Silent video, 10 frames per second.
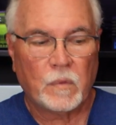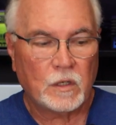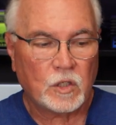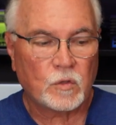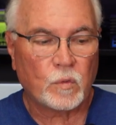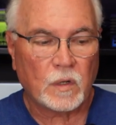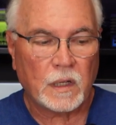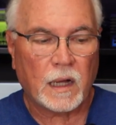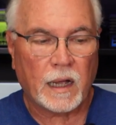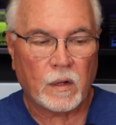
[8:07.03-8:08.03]
This is
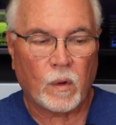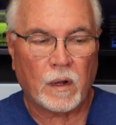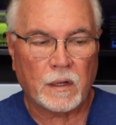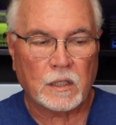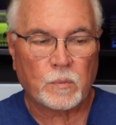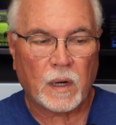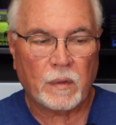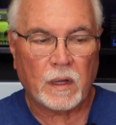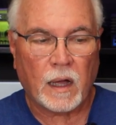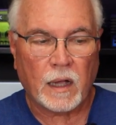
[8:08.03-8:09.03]
really high quality. It's
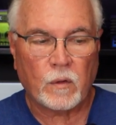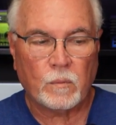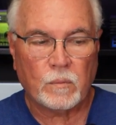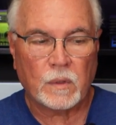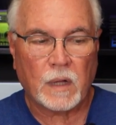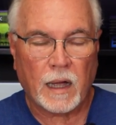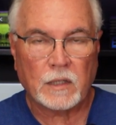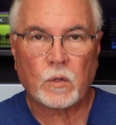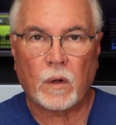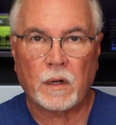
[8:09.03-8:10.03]
probably the
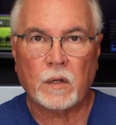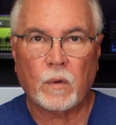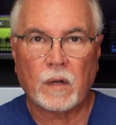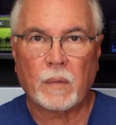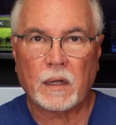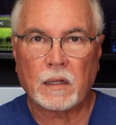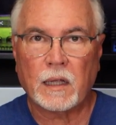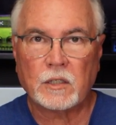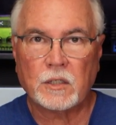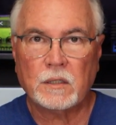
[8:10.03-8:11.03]
highest quality one in my
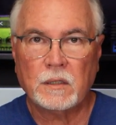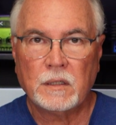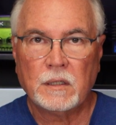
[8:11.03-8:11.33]
collection.